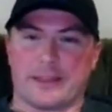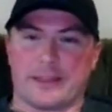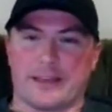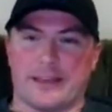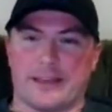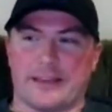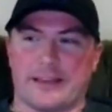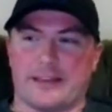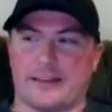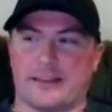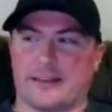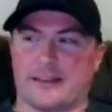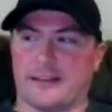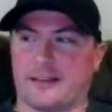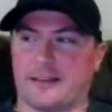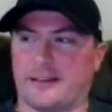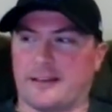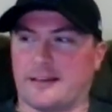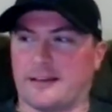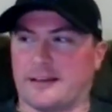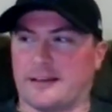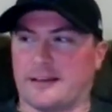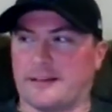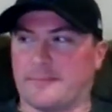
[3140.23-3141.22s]
and
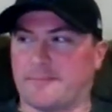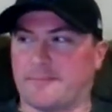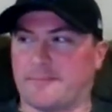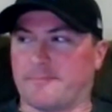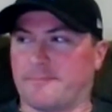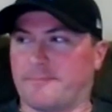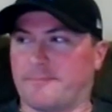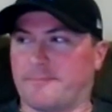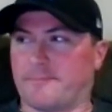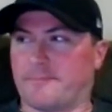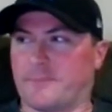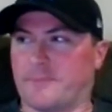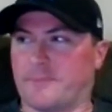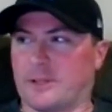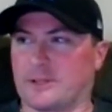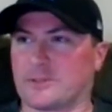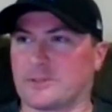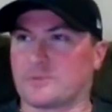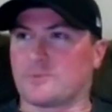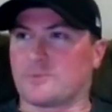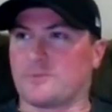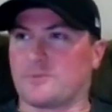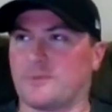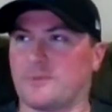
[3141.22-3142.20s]
um,
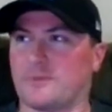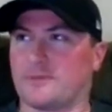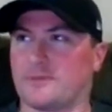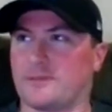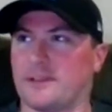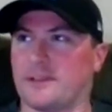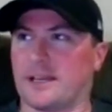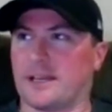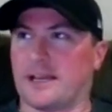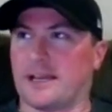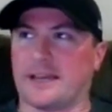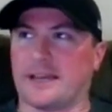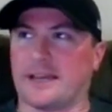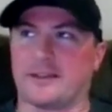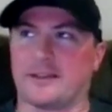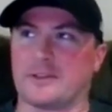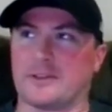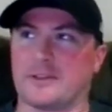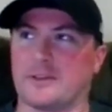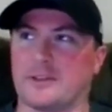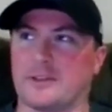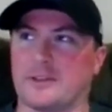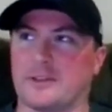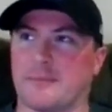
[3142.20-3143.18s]
there's I don't
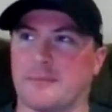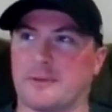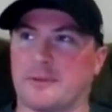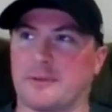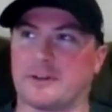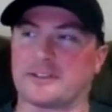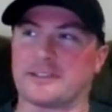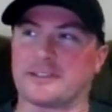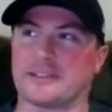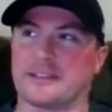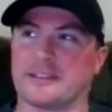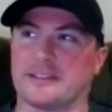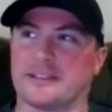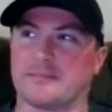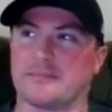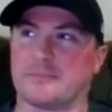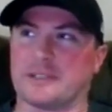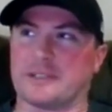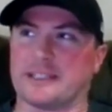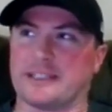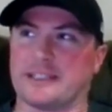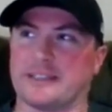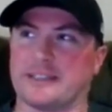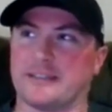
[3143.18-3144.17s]
know the guy personally,
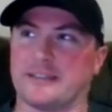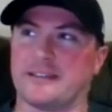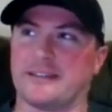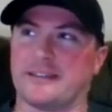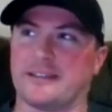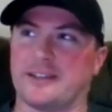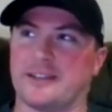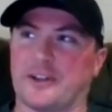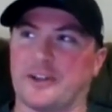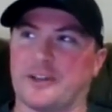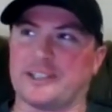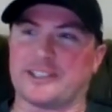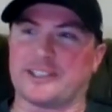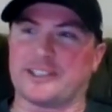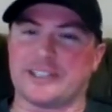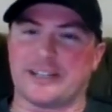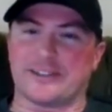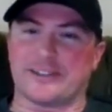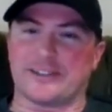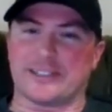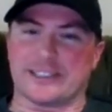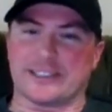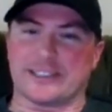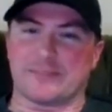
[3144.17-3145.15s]
but he, you know, he
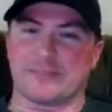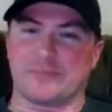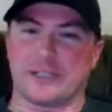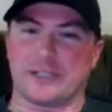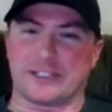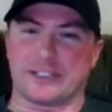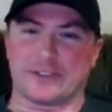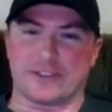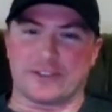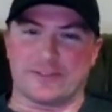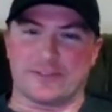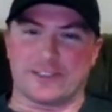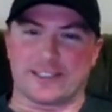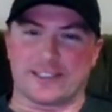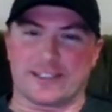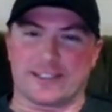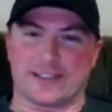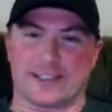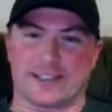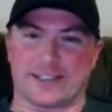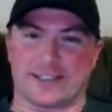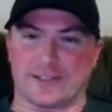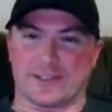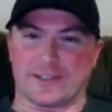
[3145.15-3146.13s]
shares his picture of his
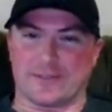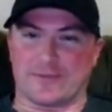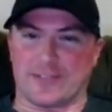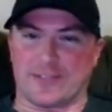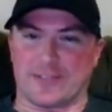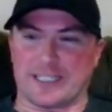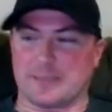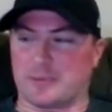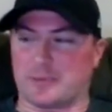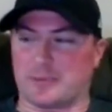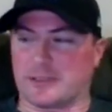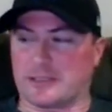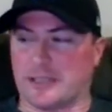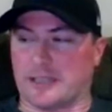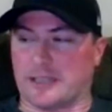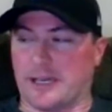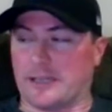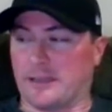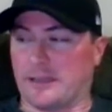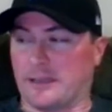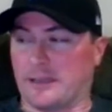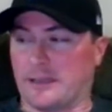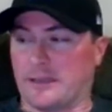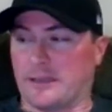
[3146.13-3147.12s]
collection on Facebook a
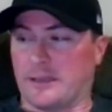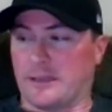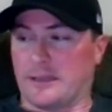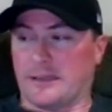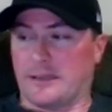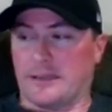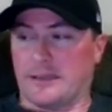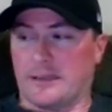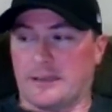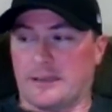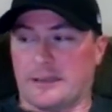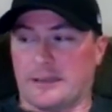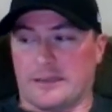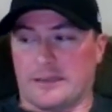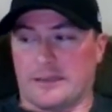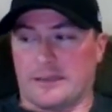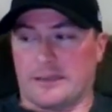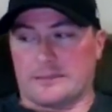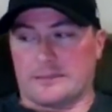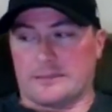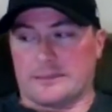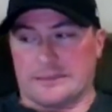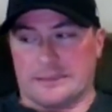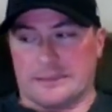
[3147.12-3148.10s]
lot
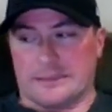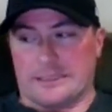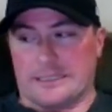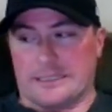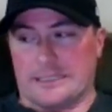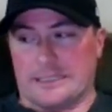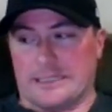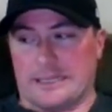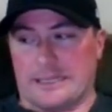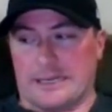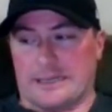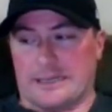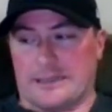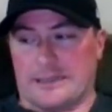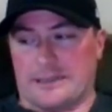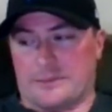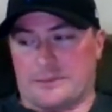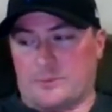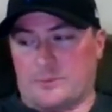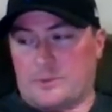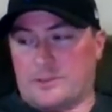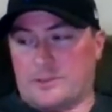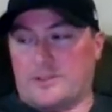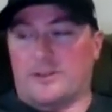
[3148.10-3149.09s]
it, uh,
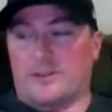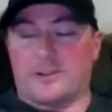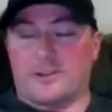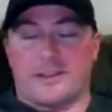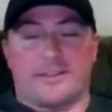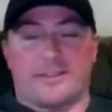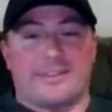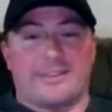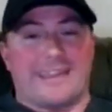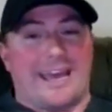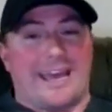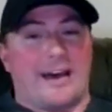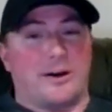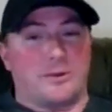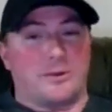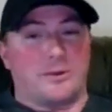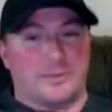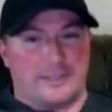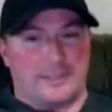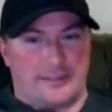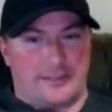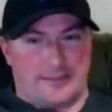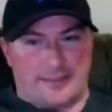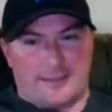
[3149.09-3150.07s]
we're talking
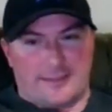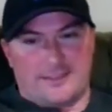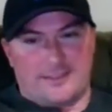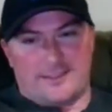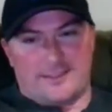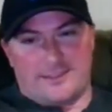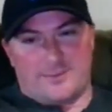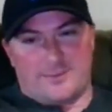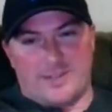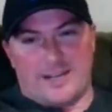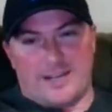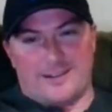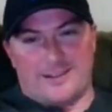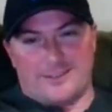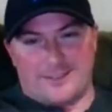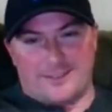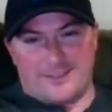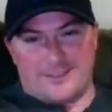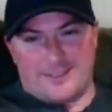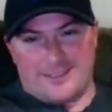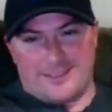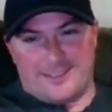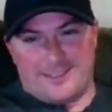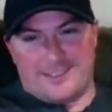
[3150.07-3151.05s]
thousands of
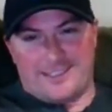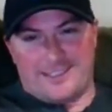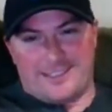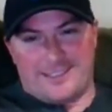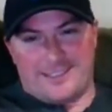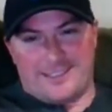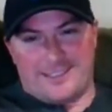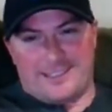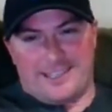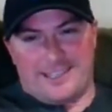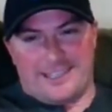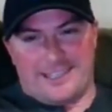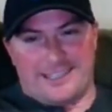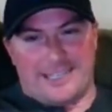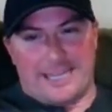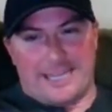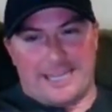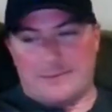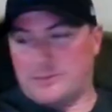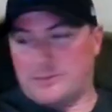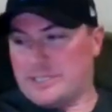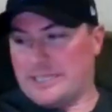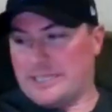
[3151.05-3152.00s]
dollars in game